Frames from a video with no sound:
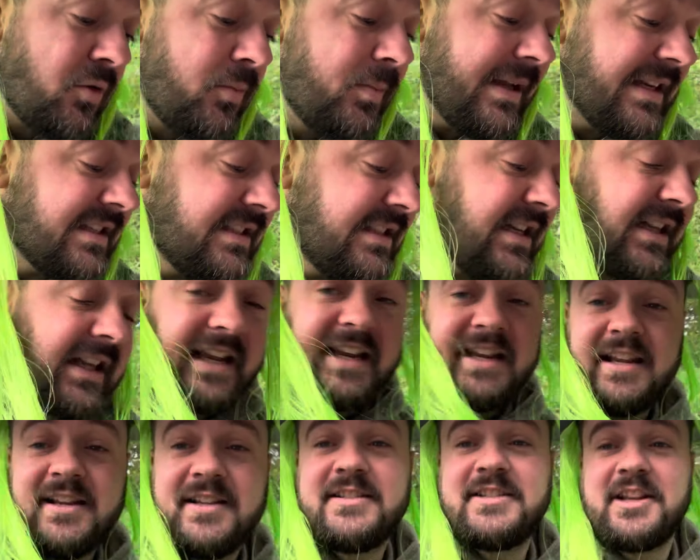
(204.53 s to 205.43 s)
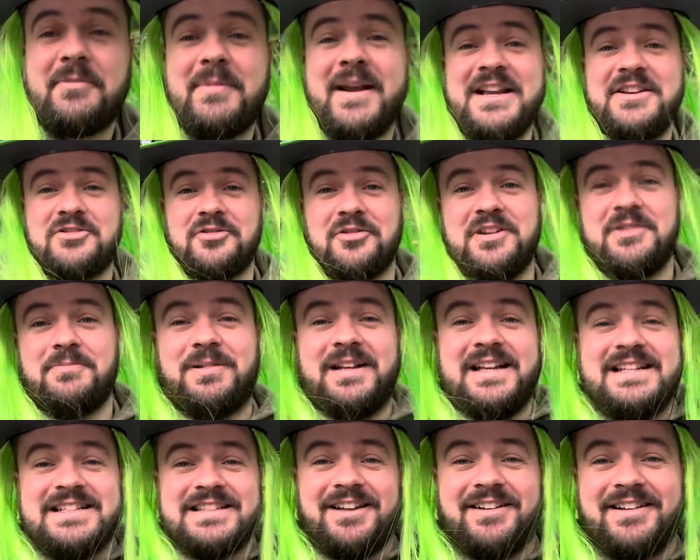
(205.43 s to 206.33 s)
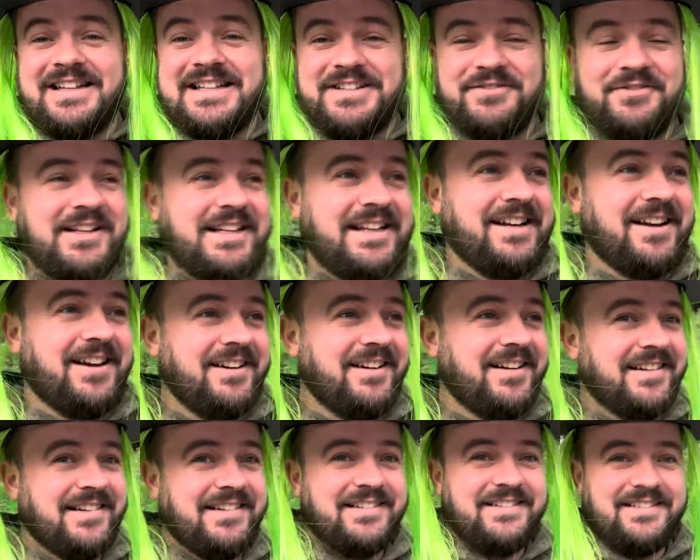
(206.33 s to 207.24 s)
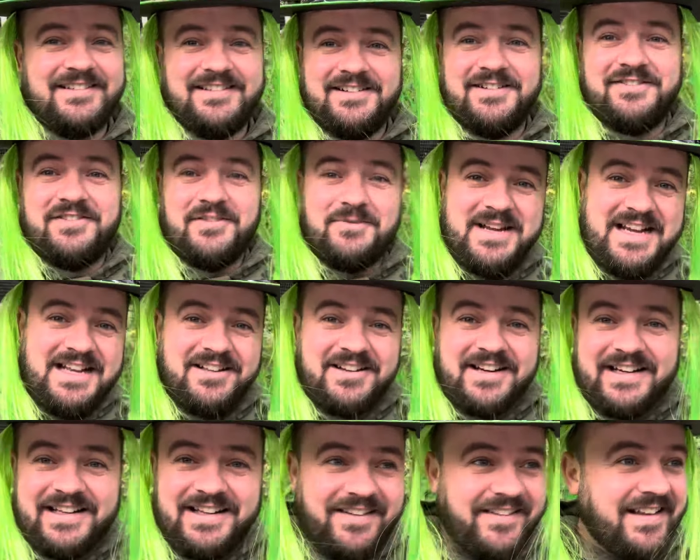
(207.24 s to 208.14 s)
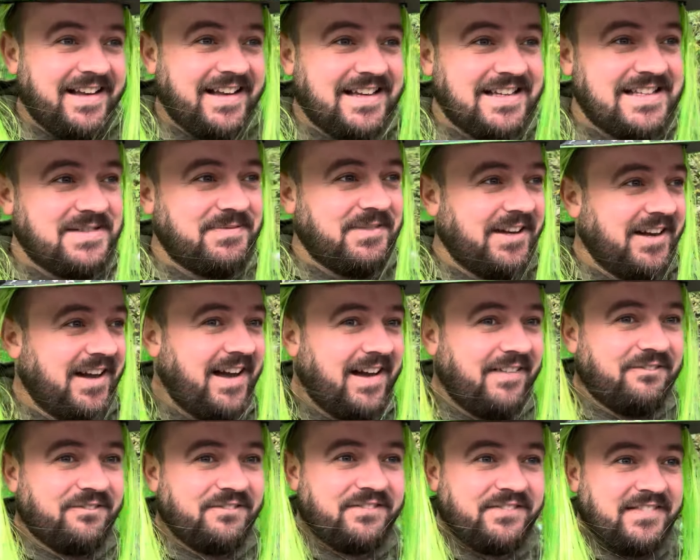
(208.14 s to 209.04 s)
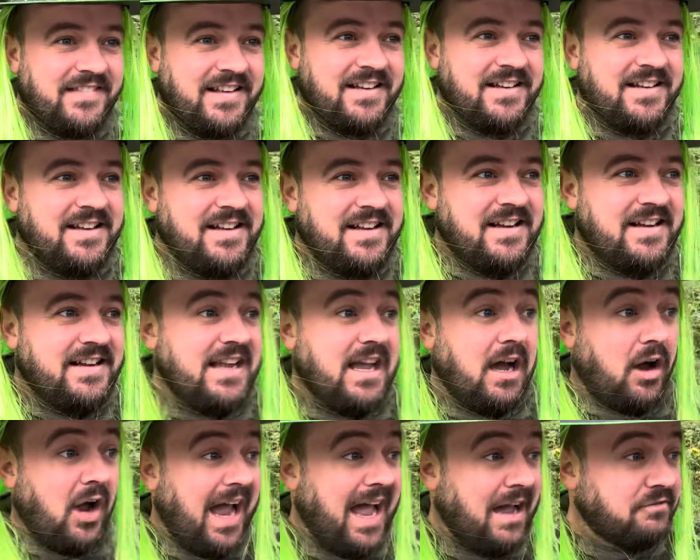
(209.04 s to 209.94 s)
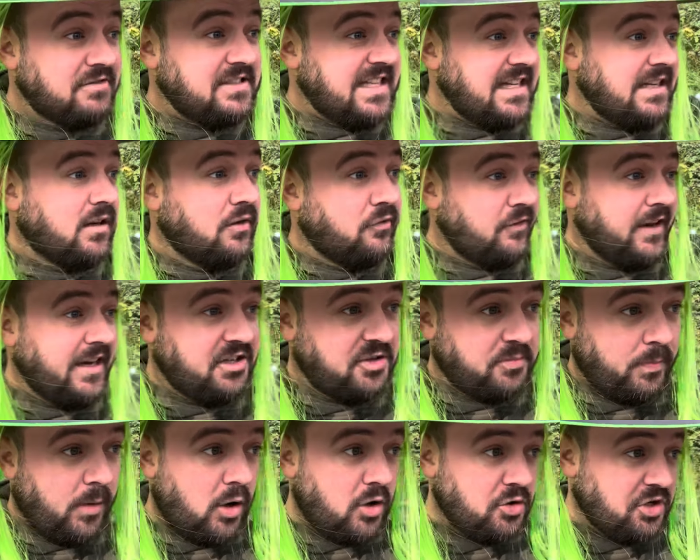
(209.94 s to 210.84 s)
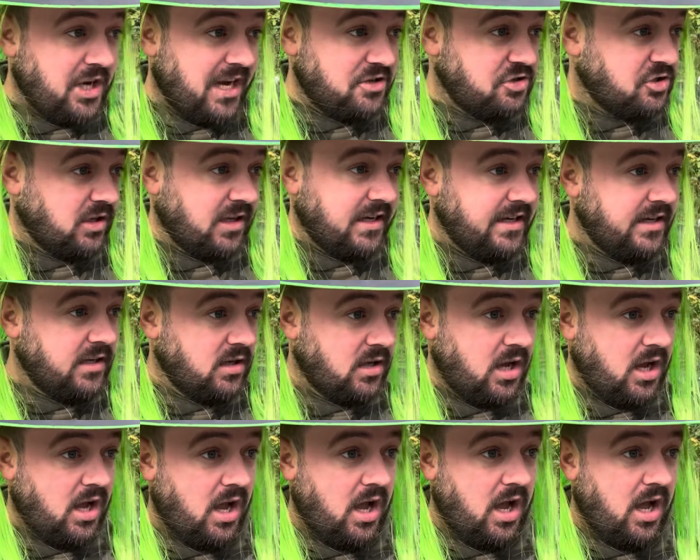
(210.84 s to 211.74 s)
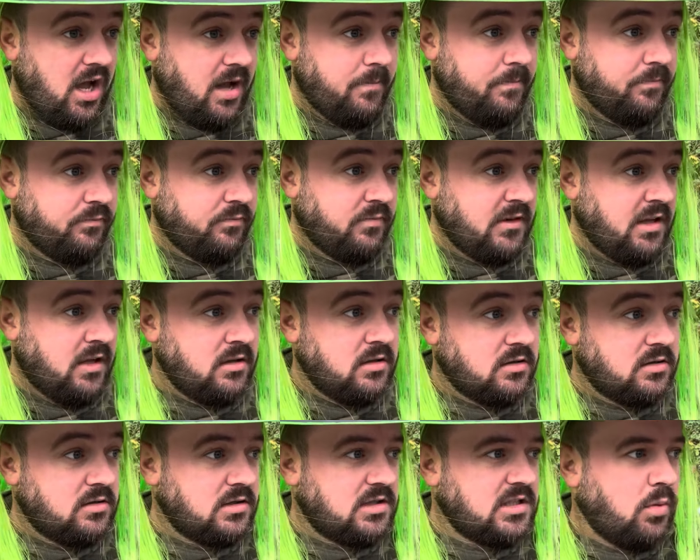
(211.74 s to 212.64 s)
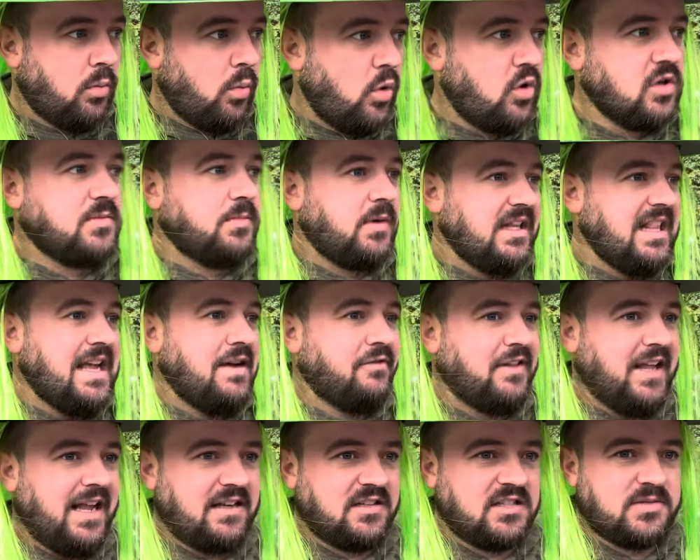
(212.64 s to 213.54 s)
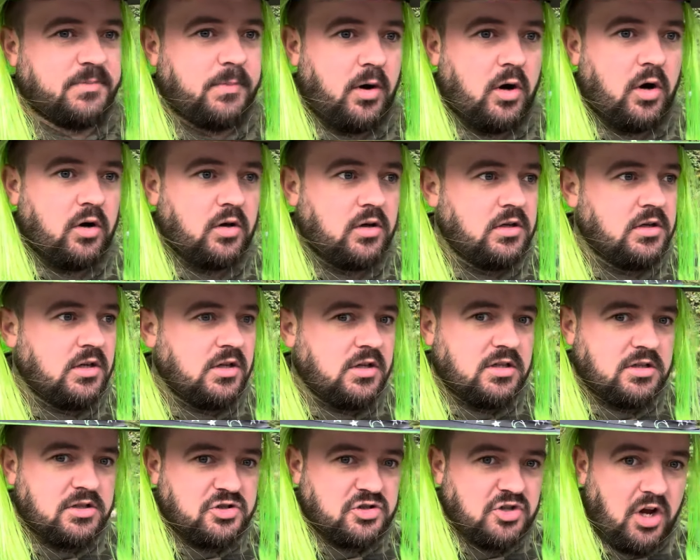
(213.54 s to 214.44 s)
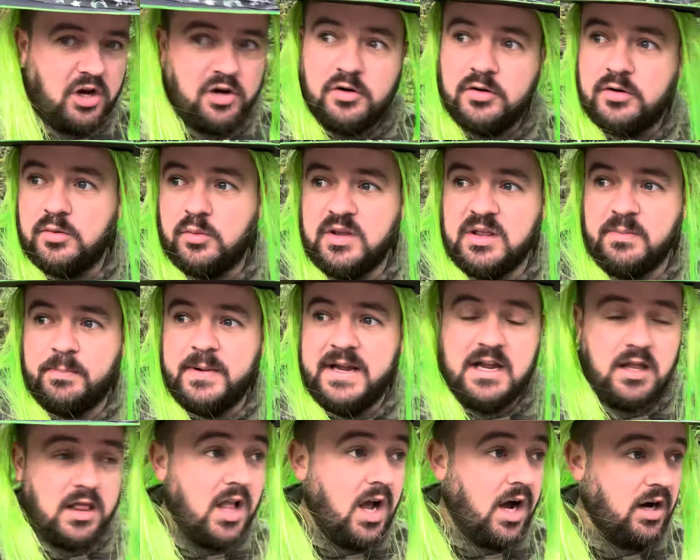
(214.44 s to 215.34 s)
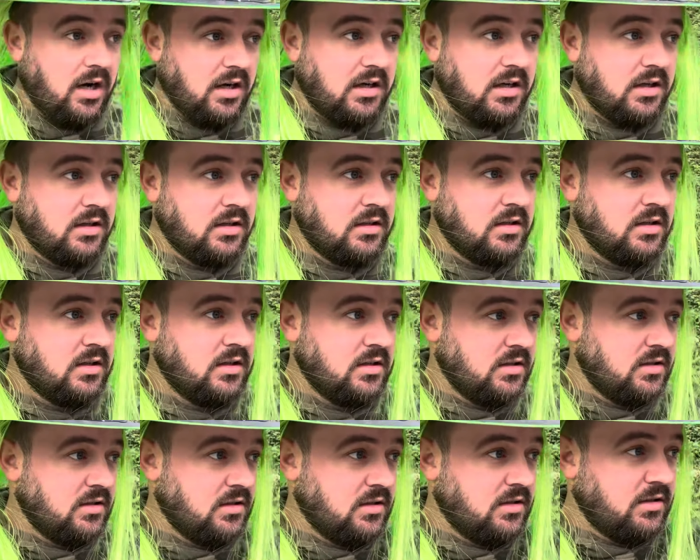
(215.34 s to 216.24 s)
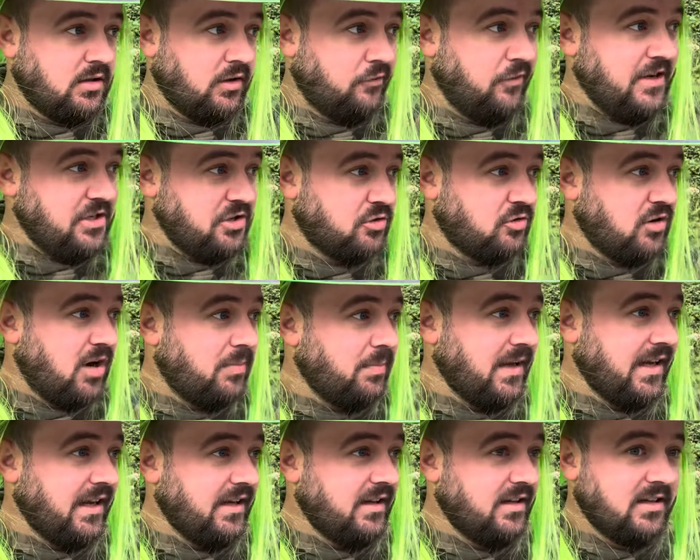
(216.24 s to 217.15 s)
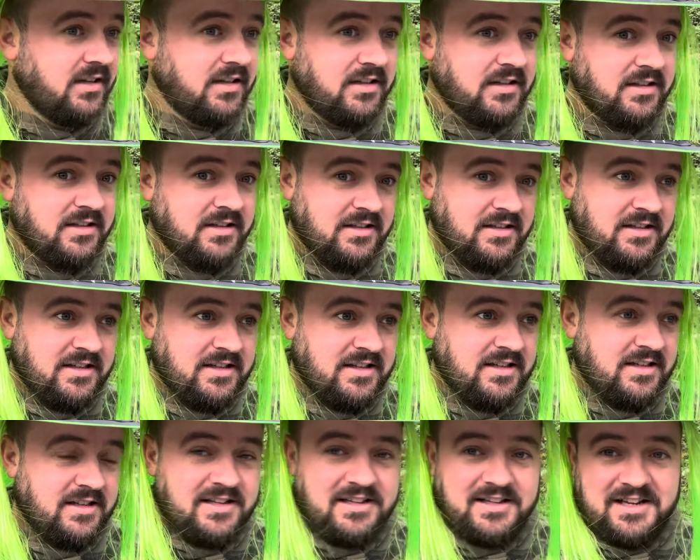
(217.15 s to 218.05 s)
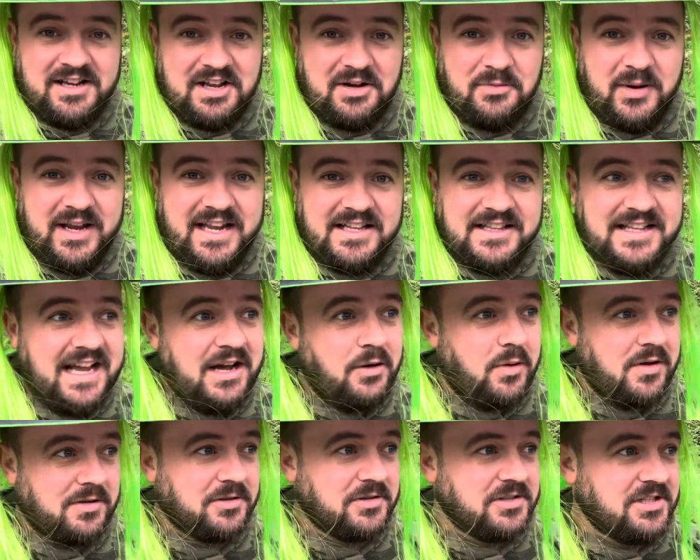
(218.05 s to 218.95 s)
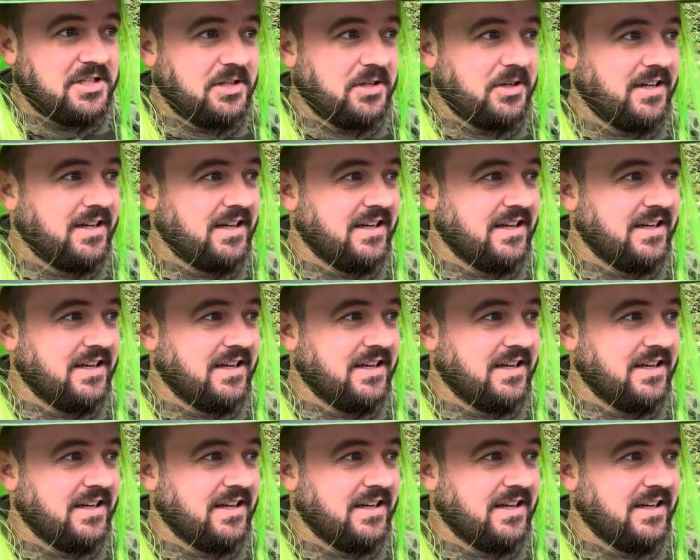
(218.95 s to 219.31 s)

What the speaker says: bit silly, so make sure you please like this video for me looking like this. But yeah, I have seen a fish bosh actually towards my left hand spot, so with a bit of luck the fish are up here and we can nail one or two.